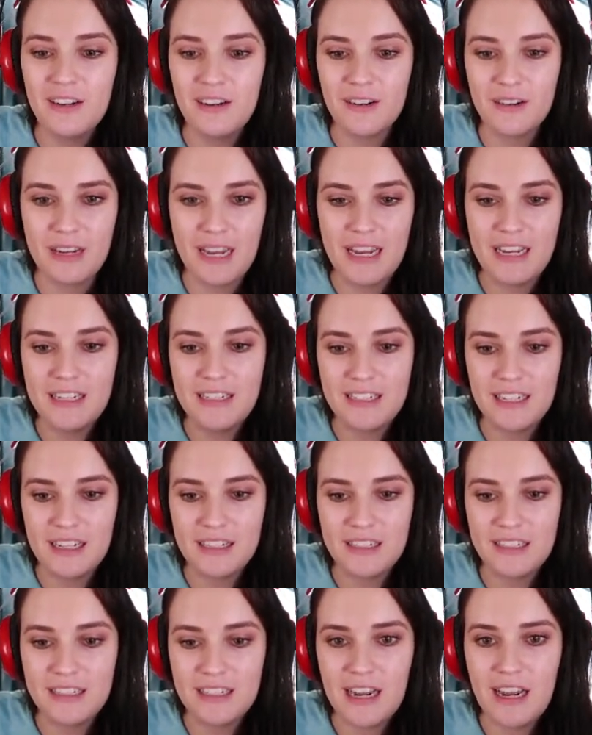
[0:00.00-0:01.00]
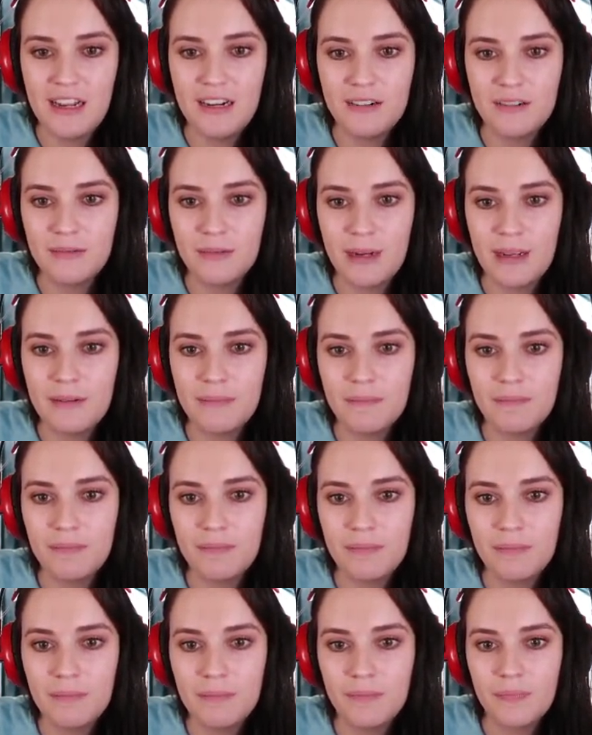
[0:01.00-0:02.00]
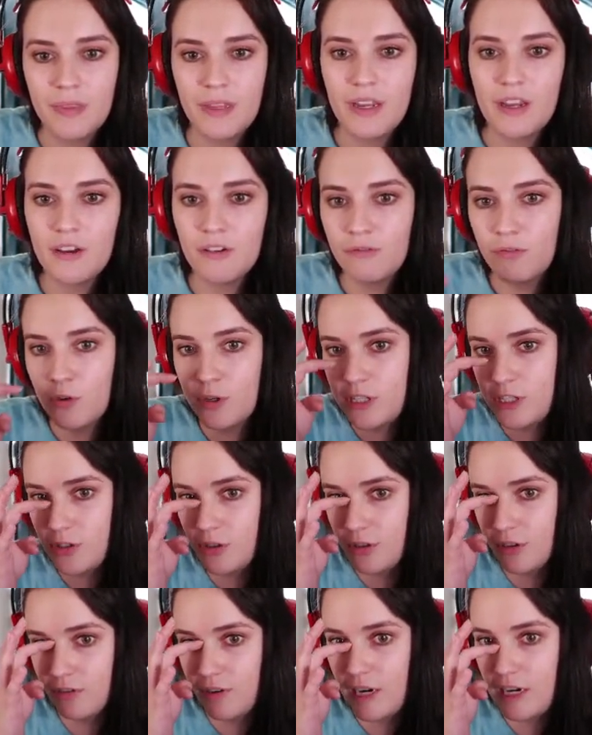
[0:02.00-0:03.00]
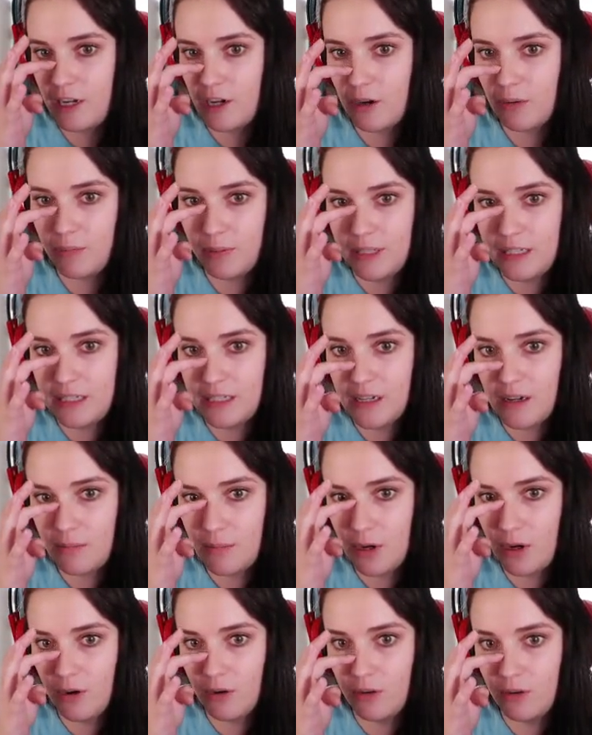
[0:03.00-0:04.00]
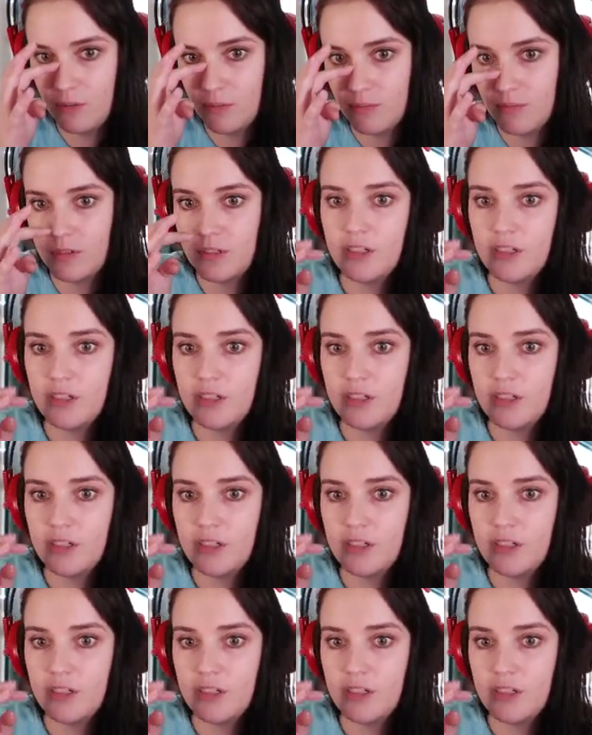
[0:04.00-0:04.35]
Okay, Wait. Voice on the radio. Please come home.